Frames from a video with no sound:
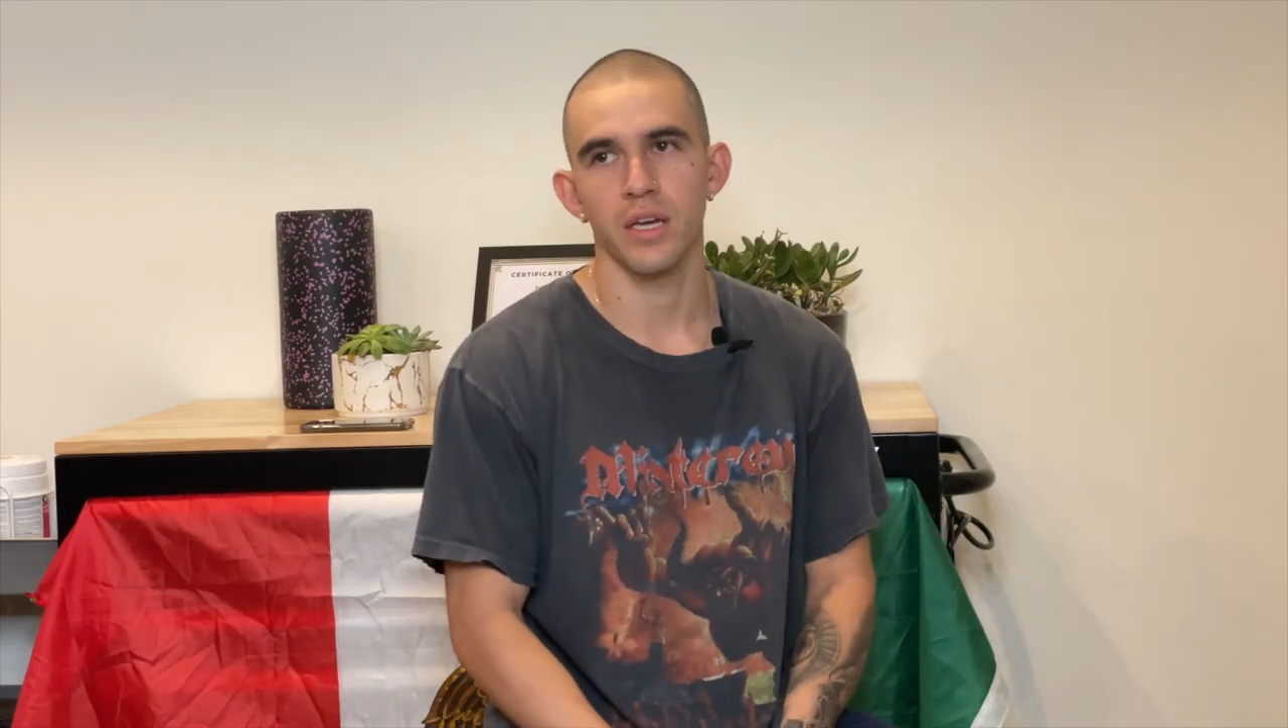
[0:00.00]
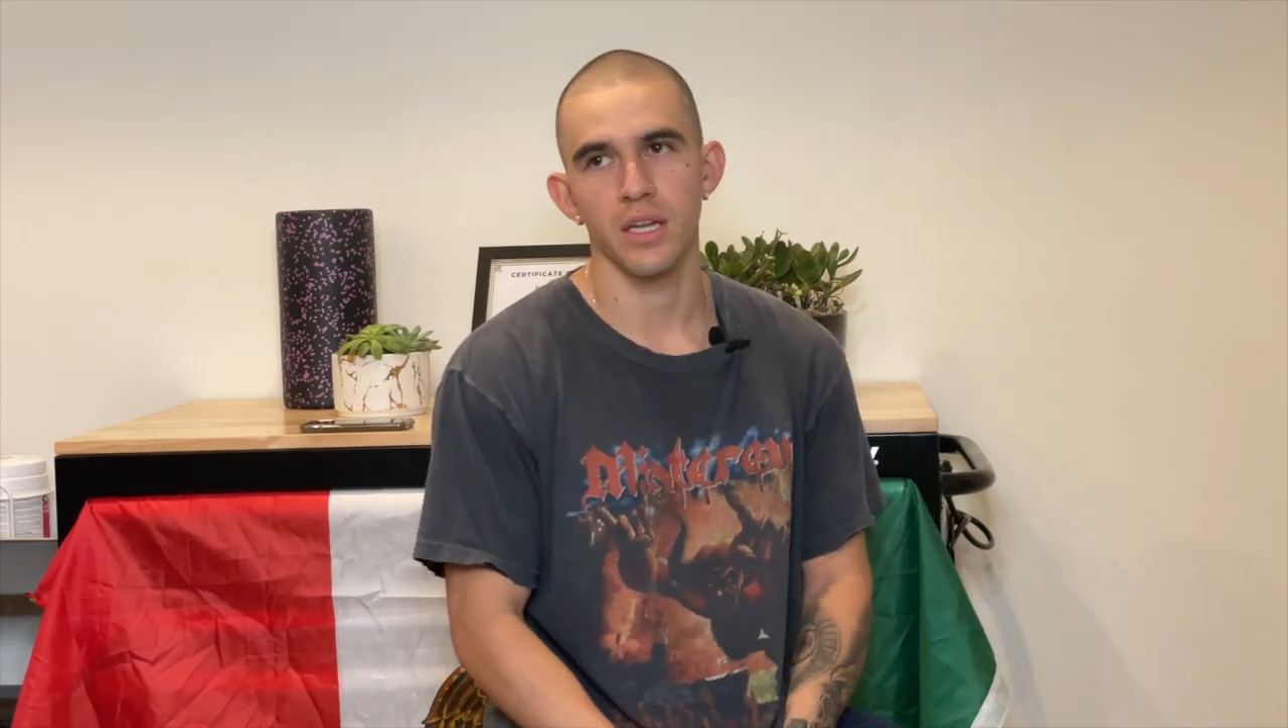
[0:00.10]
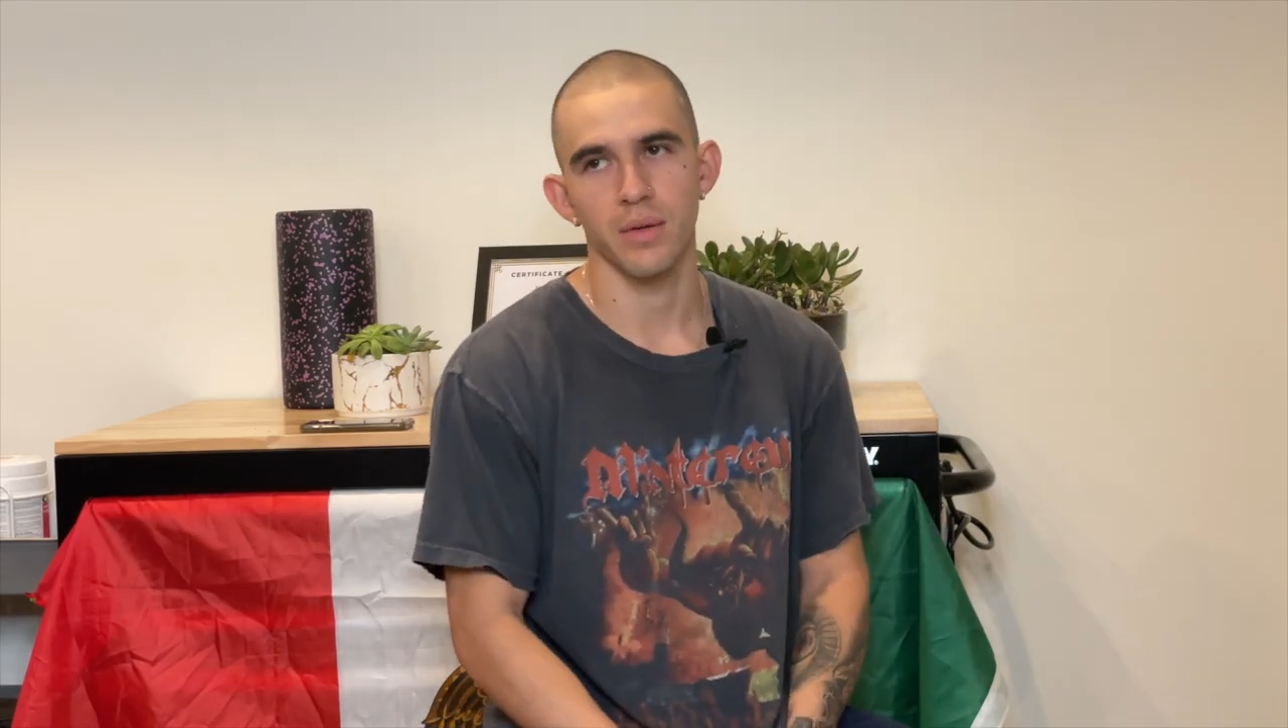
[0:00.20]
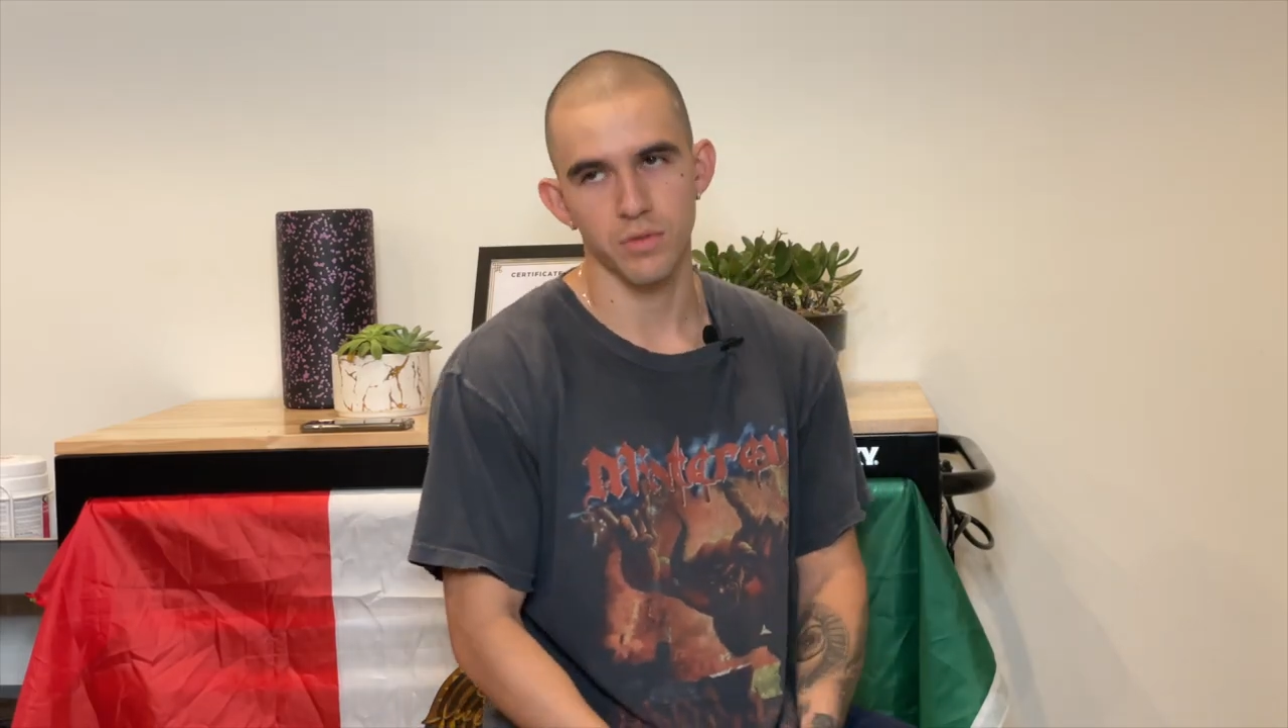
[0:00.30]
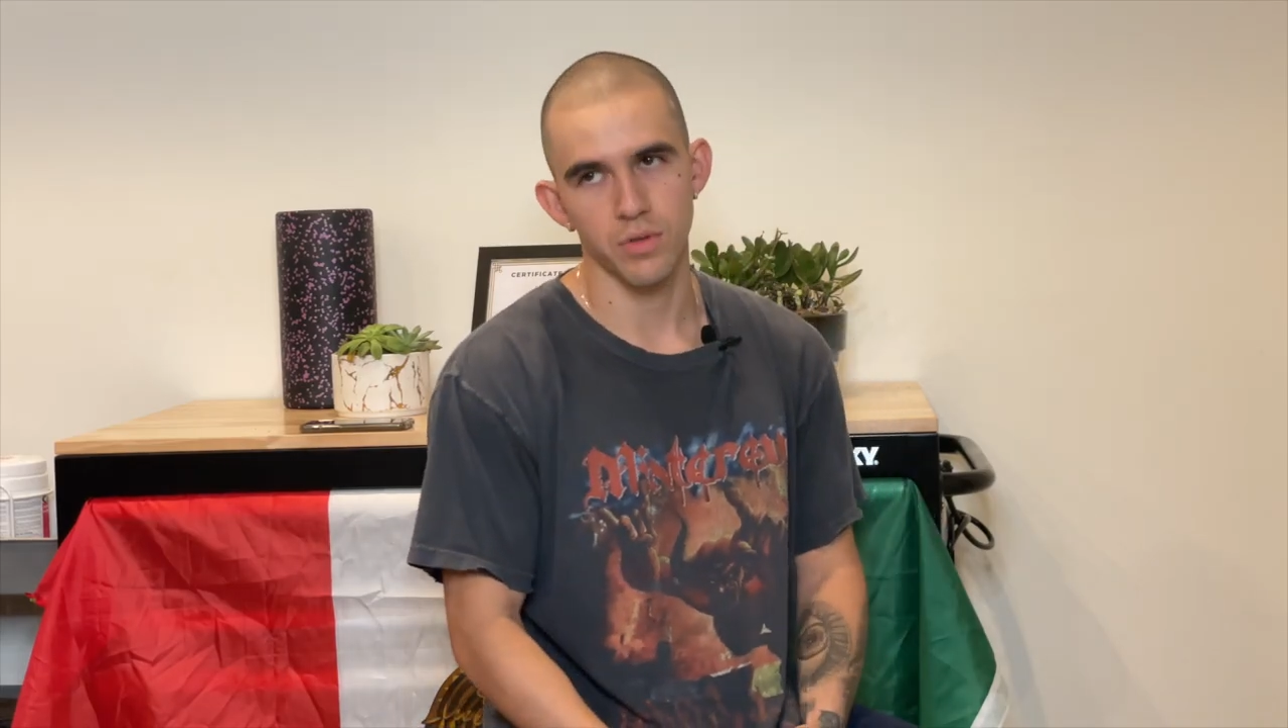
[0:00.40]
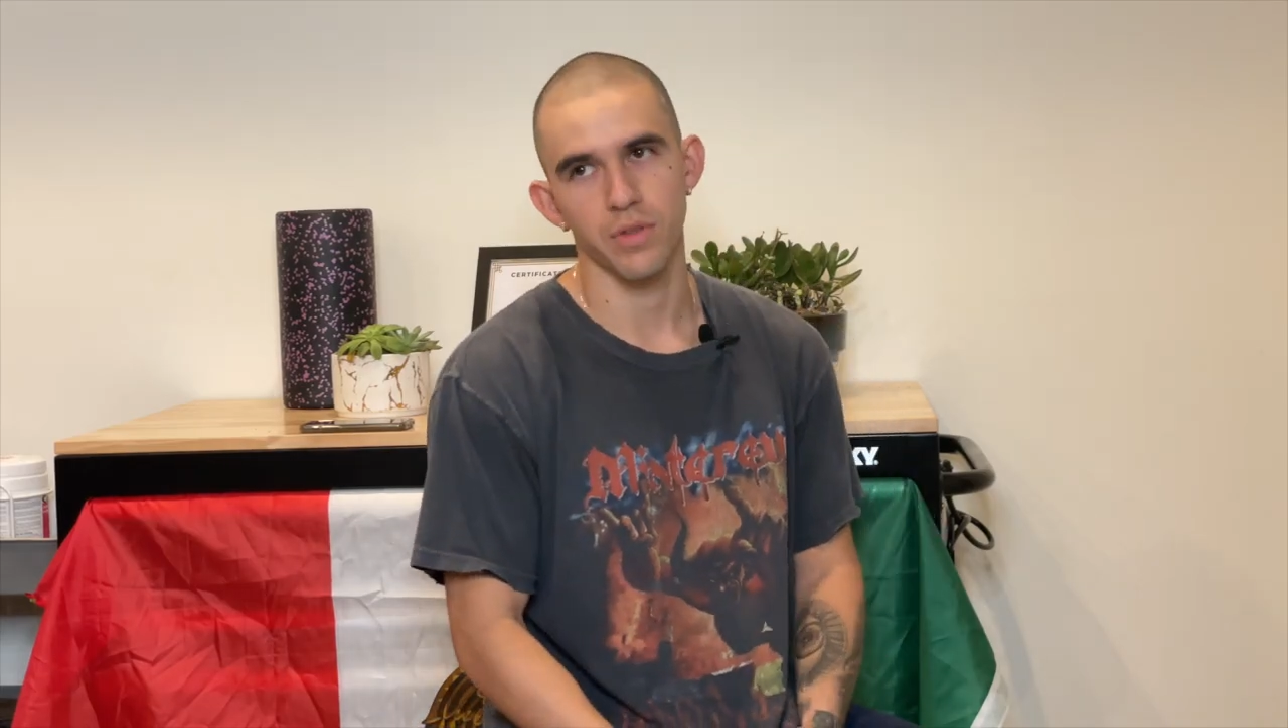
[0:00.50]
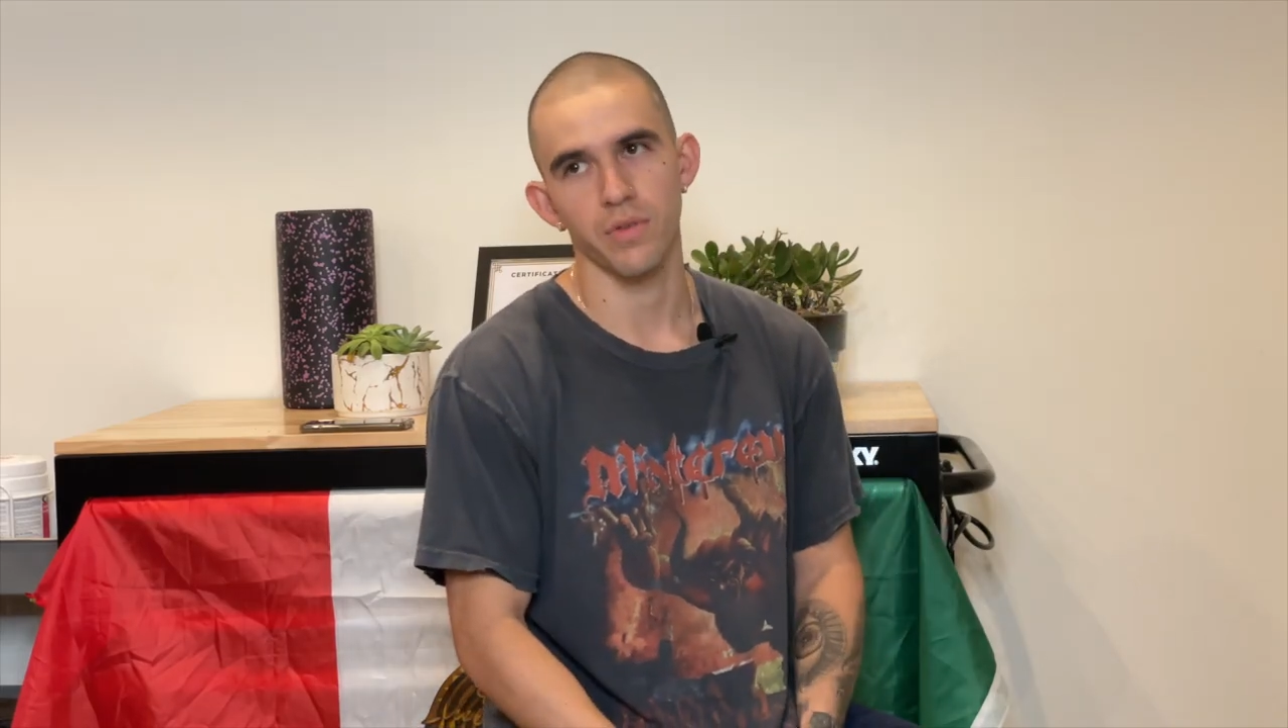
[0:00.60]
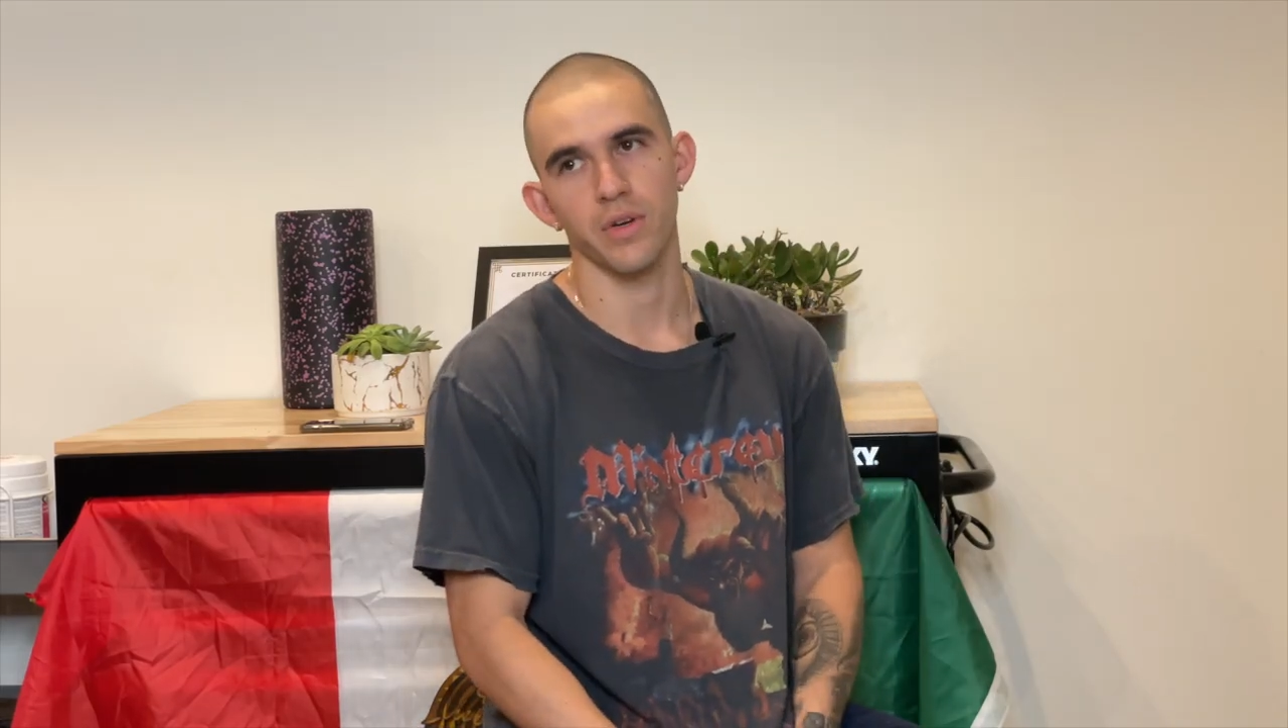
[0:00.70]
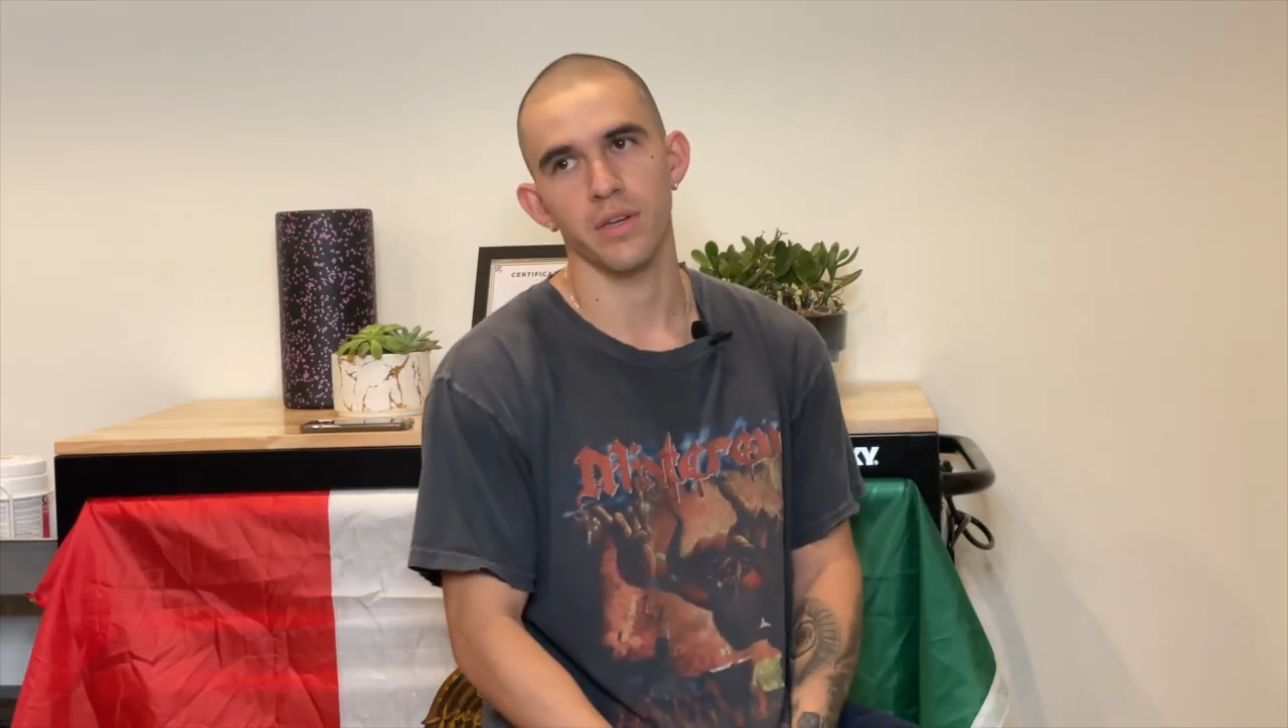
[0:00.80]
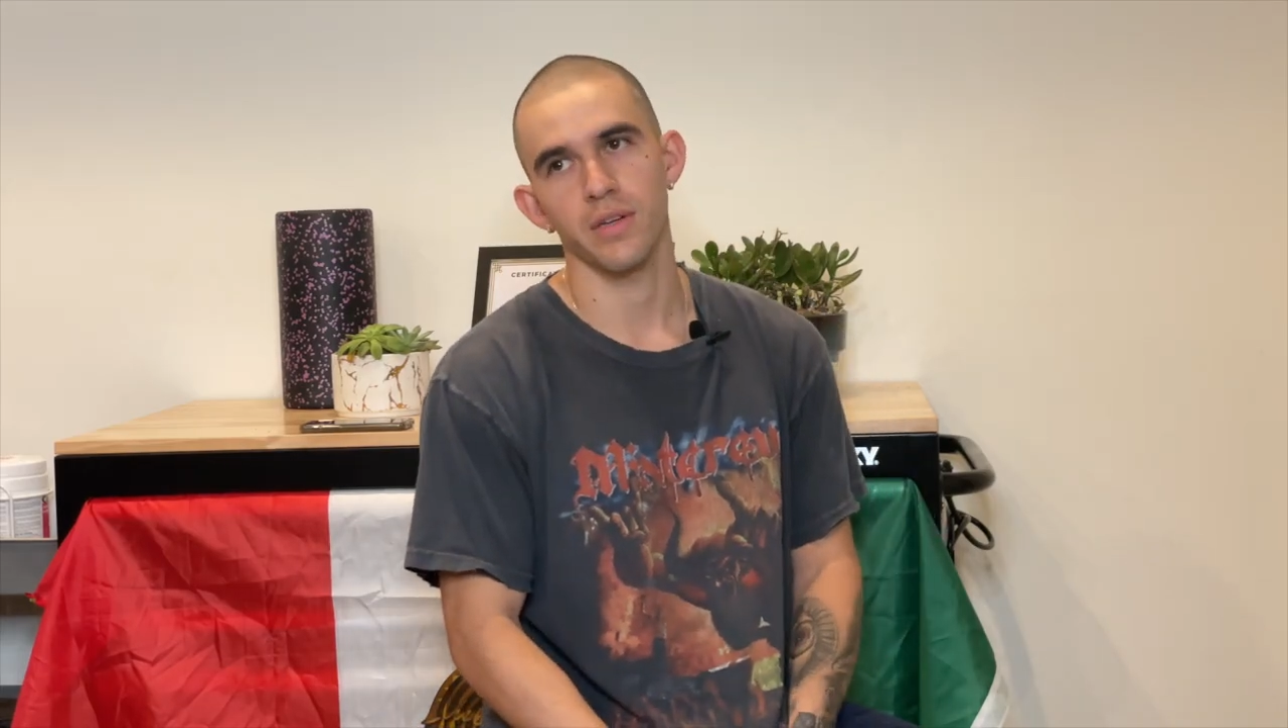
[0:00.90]
and I'm
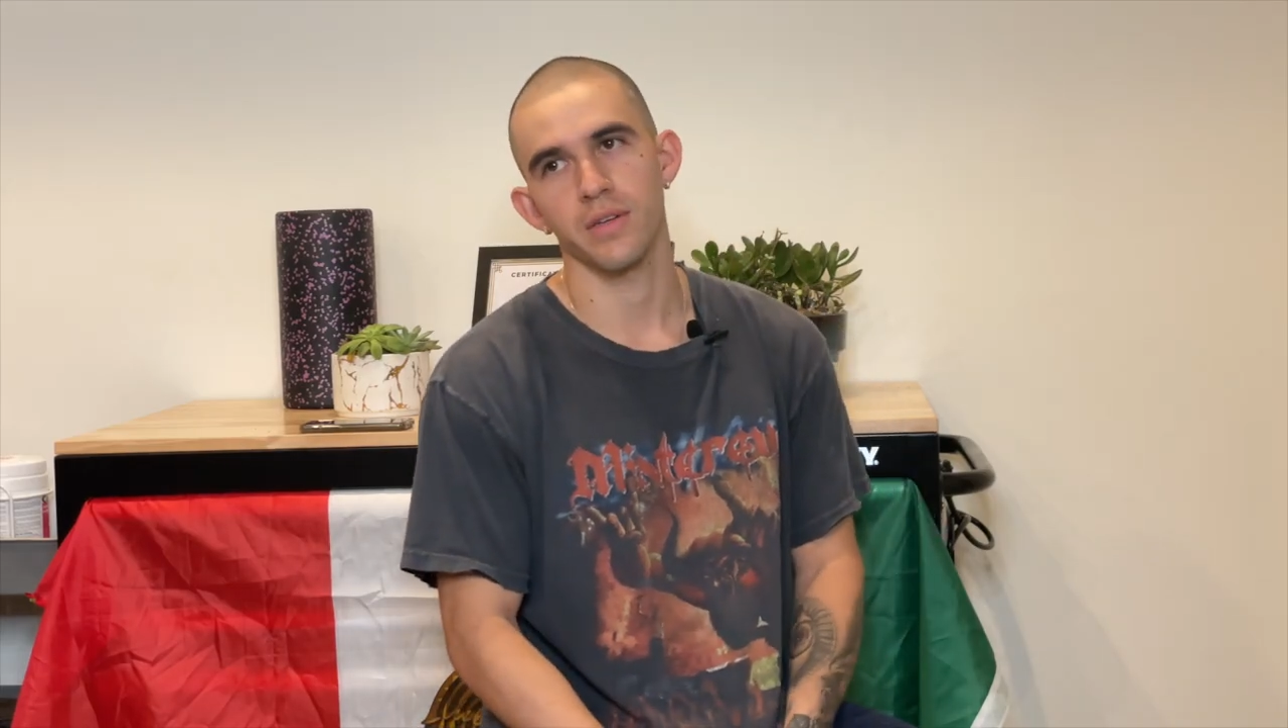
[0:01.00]
23.